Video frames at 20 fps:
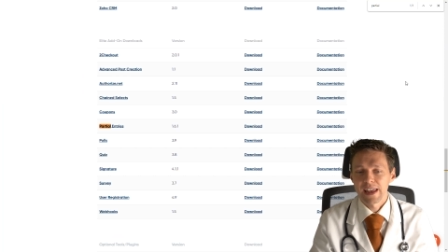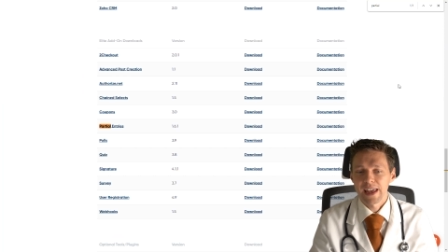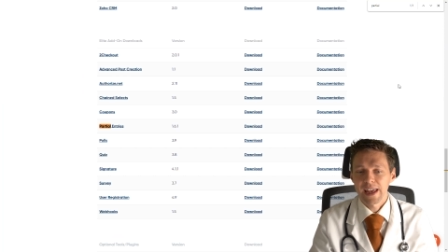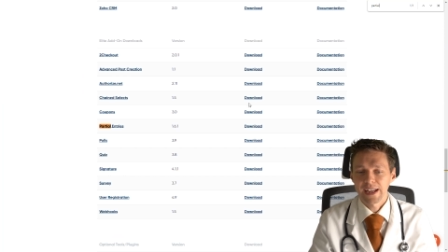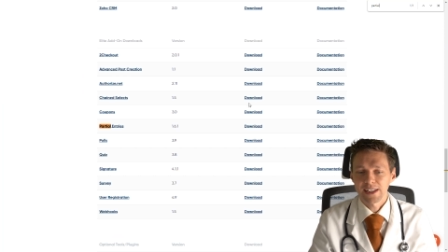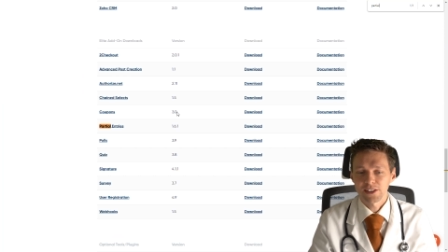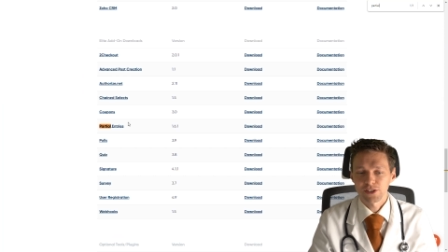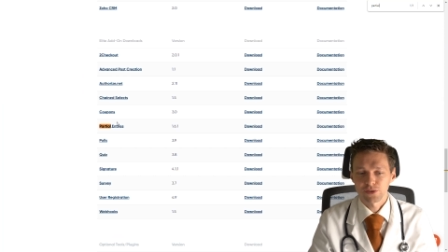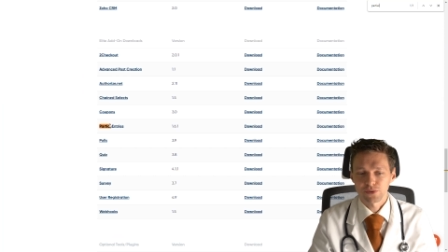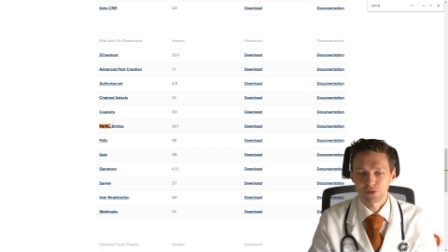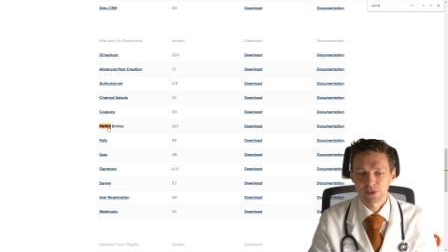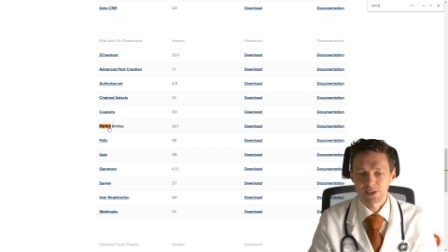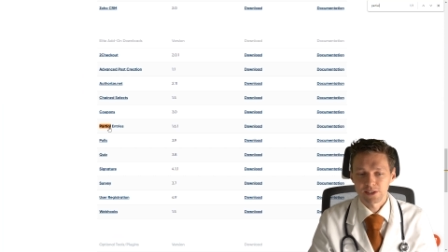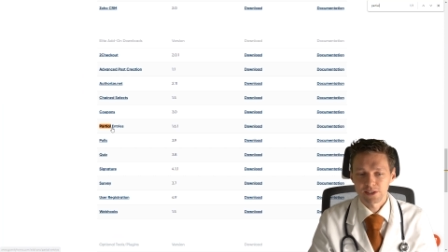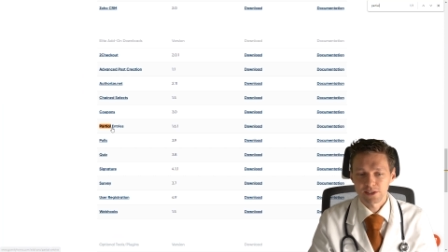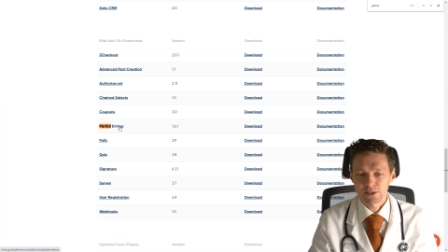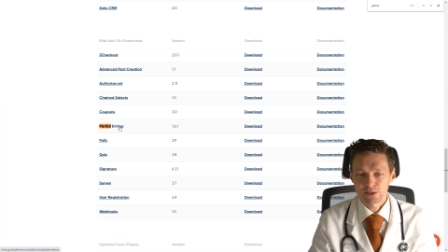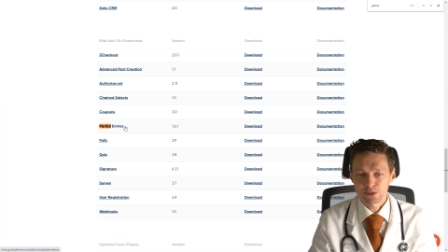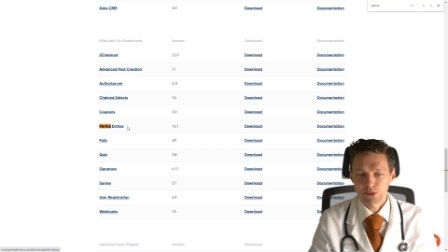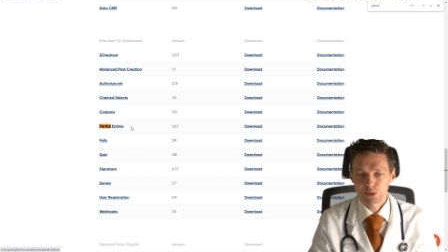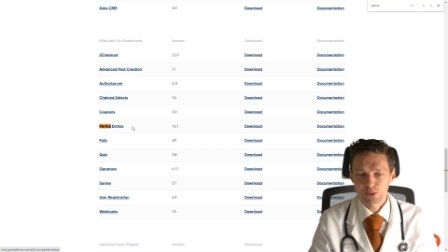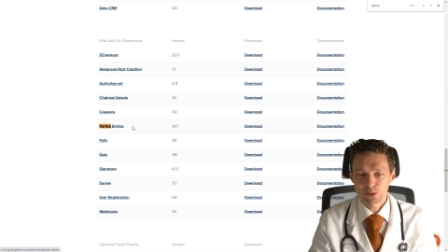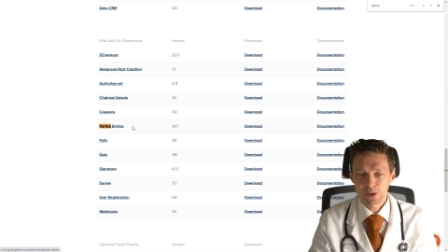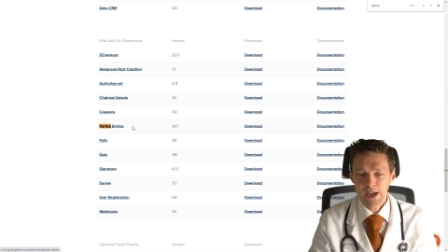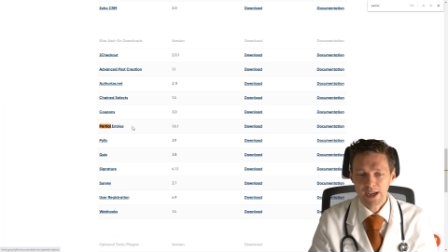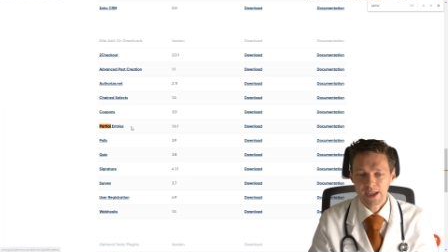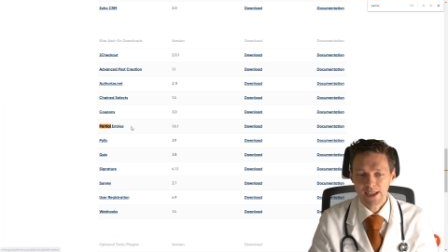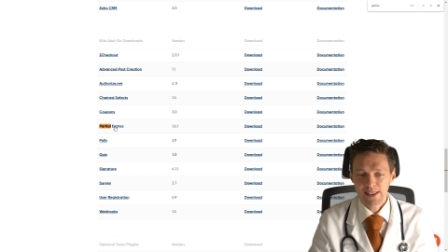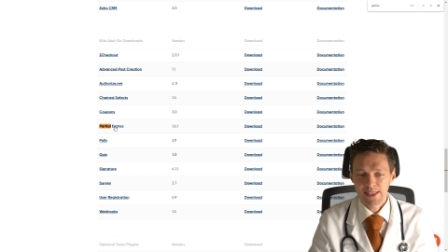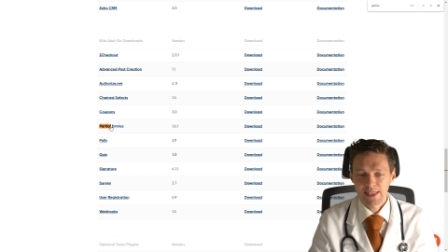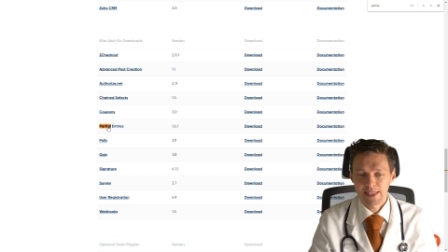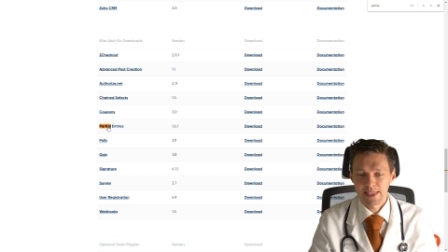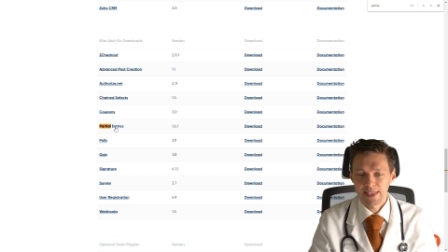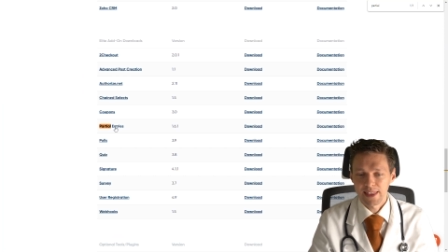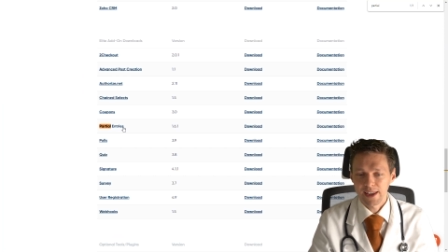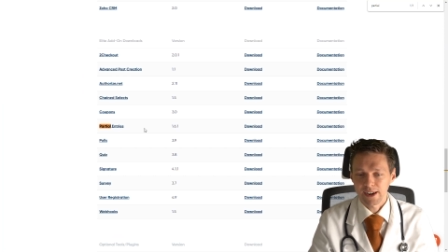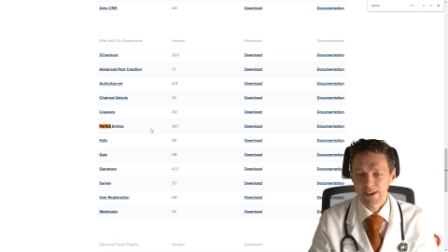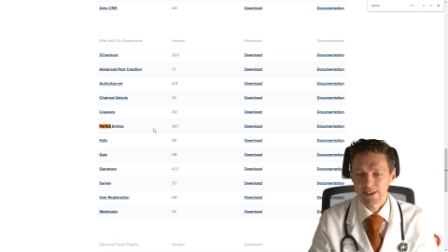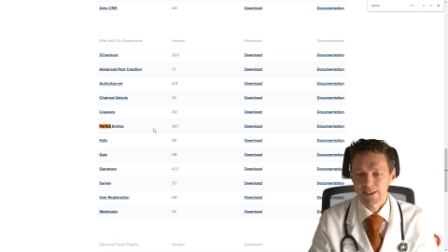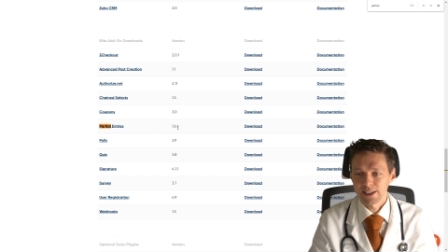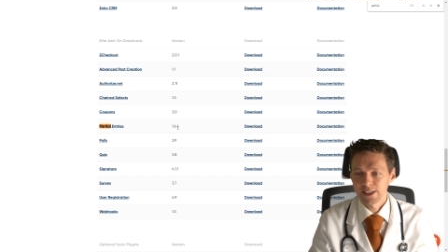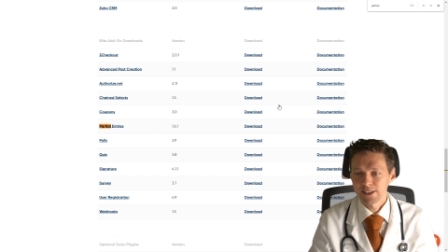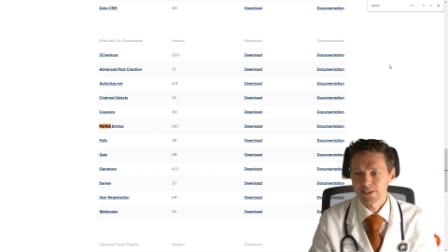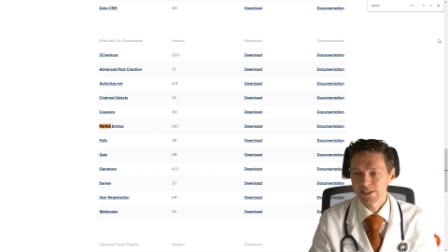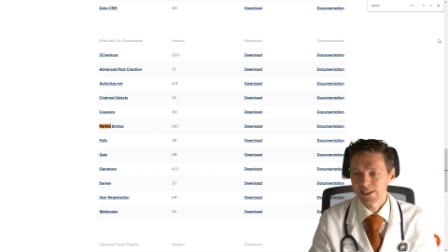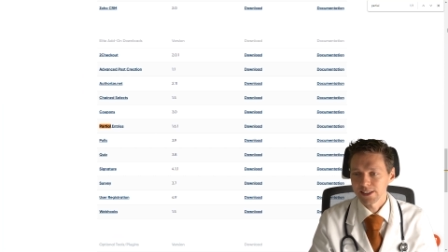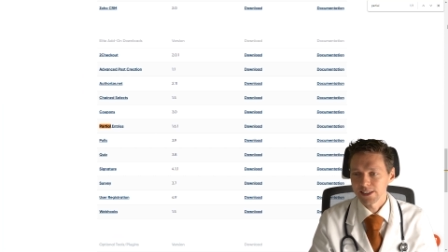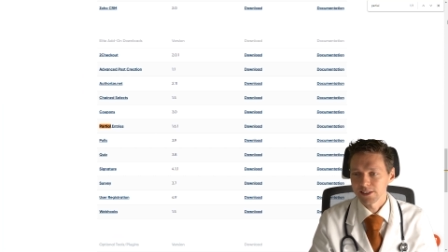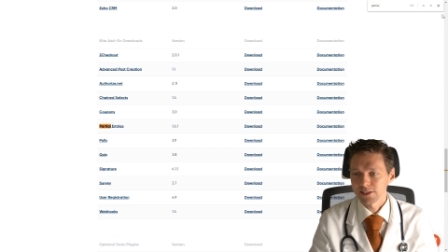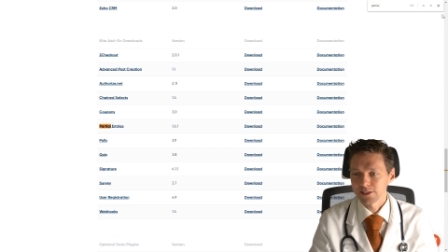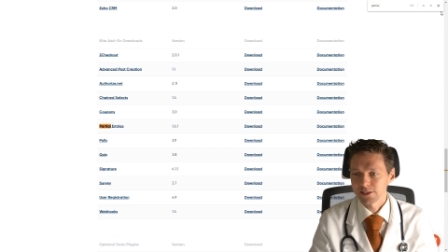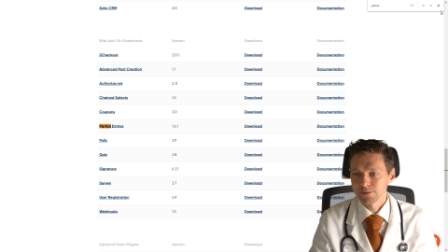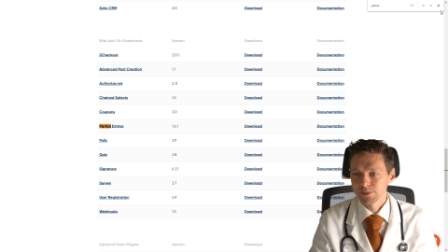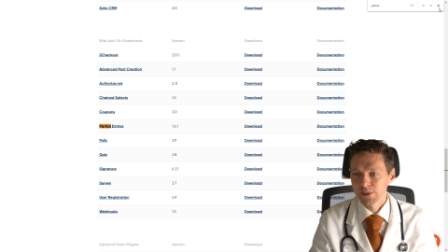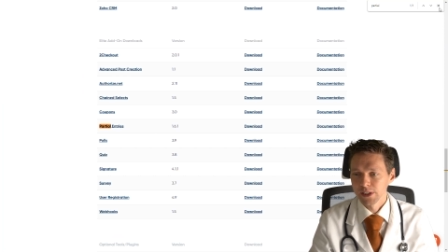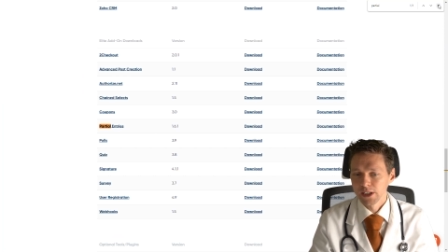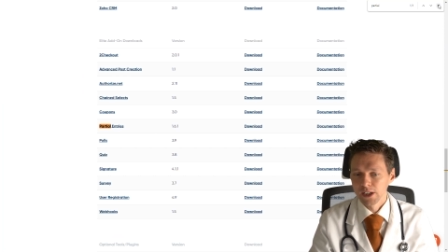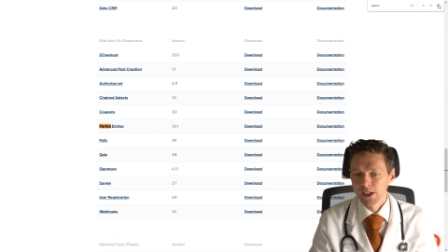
entries right there. Here it is.